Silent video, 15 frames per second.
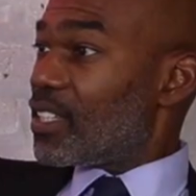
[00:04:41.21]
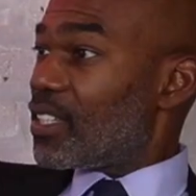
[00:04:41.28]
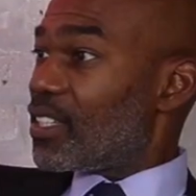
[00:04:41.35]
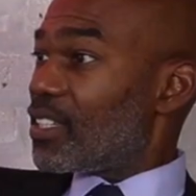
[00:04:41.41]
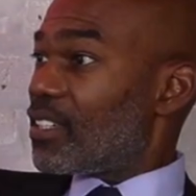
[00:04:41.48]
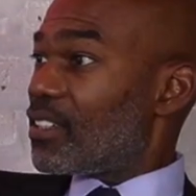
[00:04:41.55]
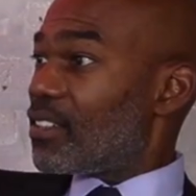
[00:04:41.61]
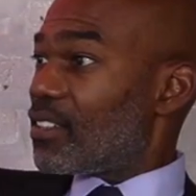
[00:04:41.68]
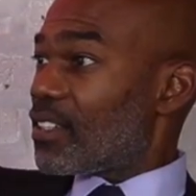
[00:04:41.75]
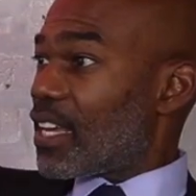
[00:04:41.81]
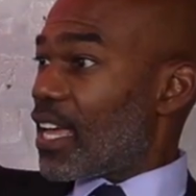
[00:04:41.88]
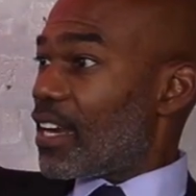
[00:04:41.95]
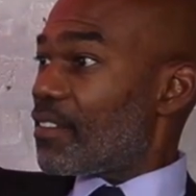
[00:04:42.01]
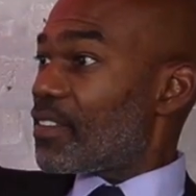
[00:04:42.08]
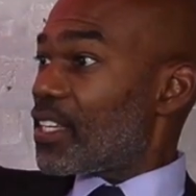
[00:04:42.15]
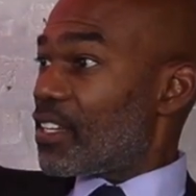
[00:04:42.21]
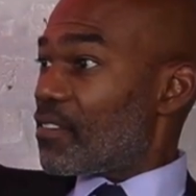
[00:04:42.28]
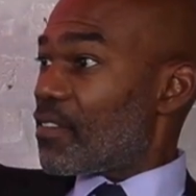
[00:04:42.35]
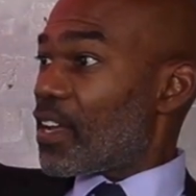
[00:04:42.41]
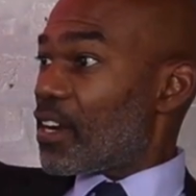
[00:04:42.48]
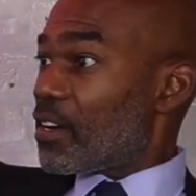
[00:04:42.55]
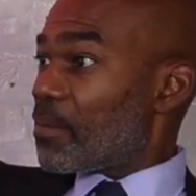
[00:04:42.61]
the kind of the
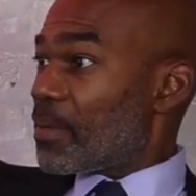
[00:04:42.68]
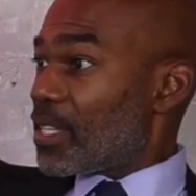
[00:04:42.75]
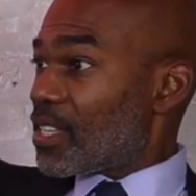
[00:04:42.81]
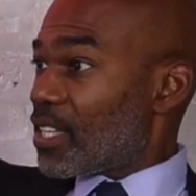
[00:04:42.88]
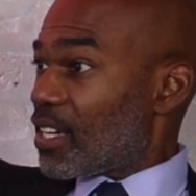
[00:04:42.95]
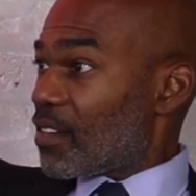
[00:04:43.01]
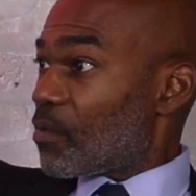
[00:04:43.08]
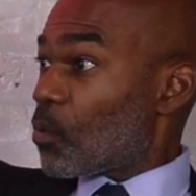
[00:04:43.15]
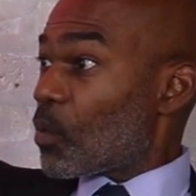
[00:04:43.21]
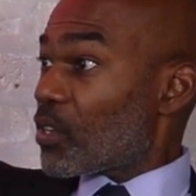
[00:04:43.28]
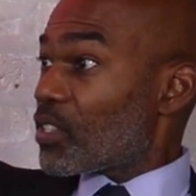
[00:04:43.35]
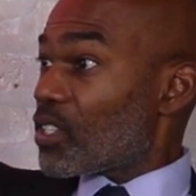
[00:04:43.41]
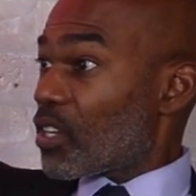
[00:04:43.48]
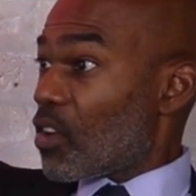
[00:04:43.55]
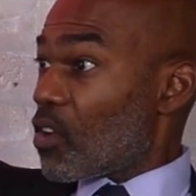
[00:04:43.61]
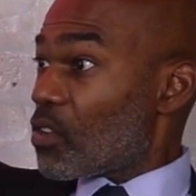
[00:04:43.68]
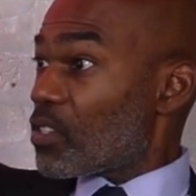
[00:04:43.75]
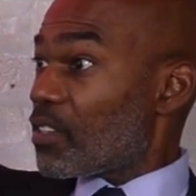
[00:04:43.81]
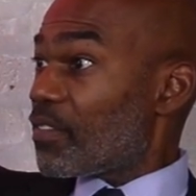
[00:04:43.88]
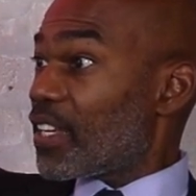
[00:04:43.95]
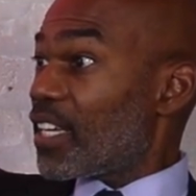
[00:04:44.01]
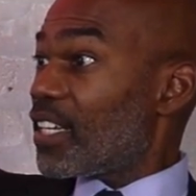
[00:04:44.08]
environment that I've worked to
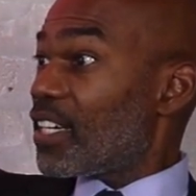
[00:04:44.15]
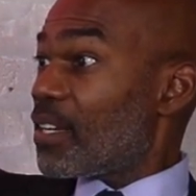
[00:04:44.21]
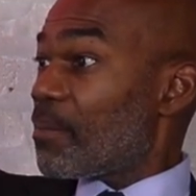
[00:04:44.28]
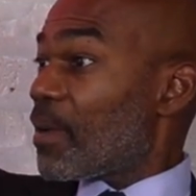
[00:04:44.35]
cultivate.